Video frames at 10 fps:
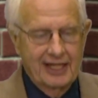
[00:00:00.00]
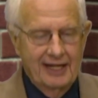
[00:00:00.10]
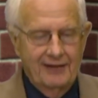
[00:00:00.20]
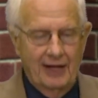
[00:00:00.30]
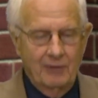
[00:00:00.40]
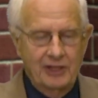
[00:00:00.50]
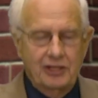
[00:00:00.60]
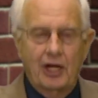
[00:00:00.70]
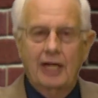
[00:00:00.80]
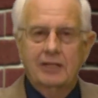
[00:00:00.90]
Then we
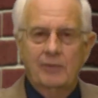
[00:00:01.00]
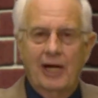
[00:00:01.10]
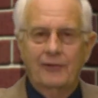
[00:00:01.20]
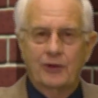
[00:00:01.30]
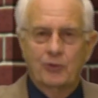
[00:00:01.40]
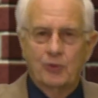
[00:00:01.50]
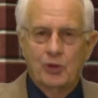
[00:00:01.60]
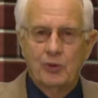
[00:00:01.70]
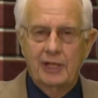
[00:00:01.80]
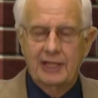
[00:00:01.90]
talked about the
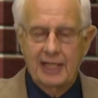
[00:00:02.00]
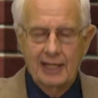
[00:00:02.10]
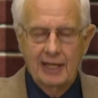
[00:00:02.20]
ruin,